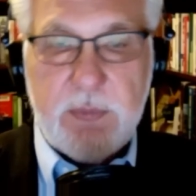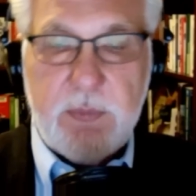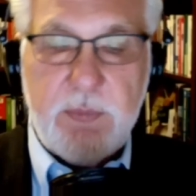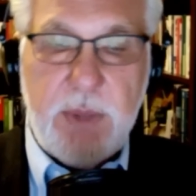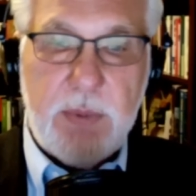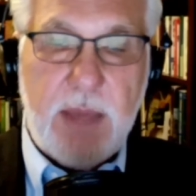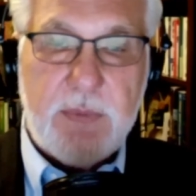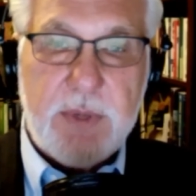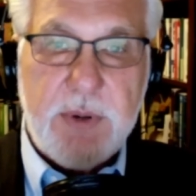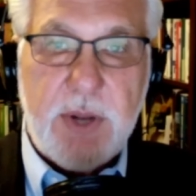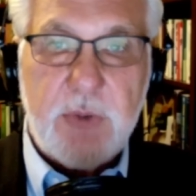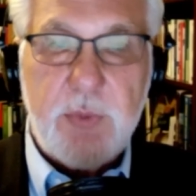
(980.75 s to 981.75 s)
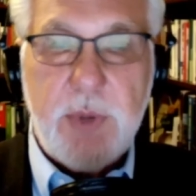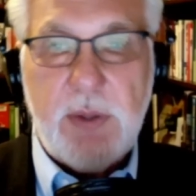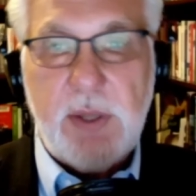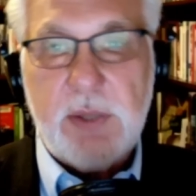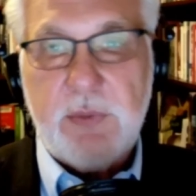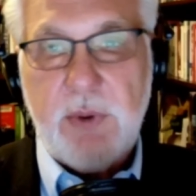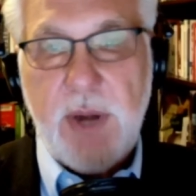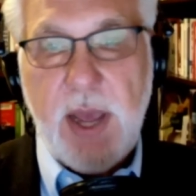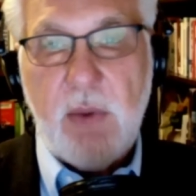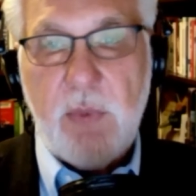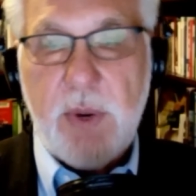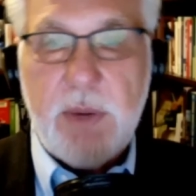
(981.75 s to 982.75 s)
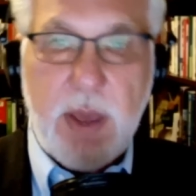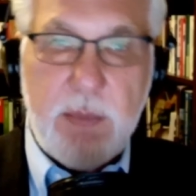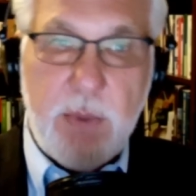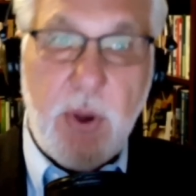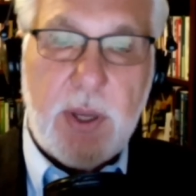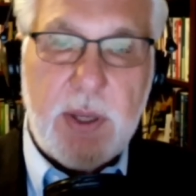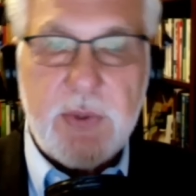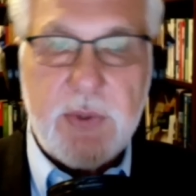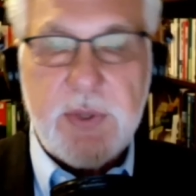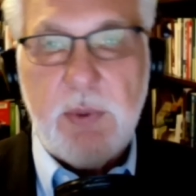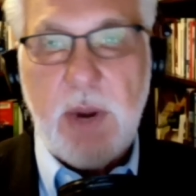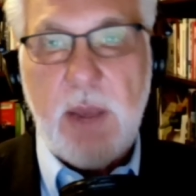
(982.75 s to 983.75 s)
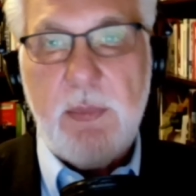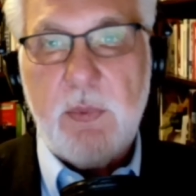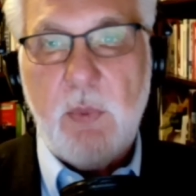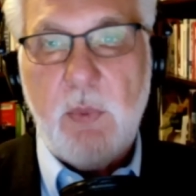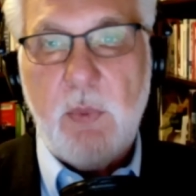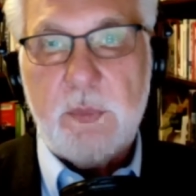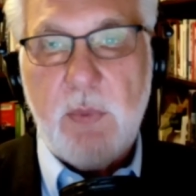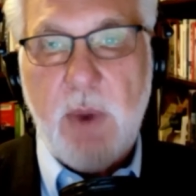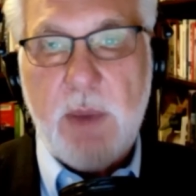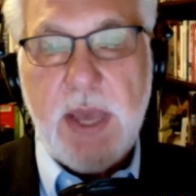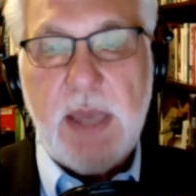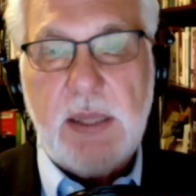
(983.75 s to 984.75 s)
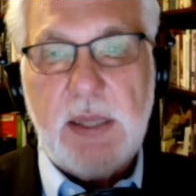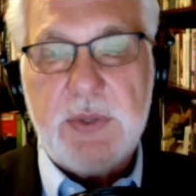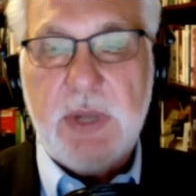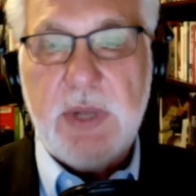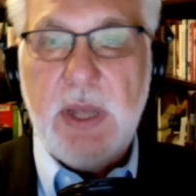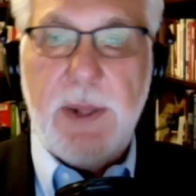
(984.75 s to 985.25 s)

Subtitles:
People have to trust me on this for now. Read my book and you'll see why I'm saying this.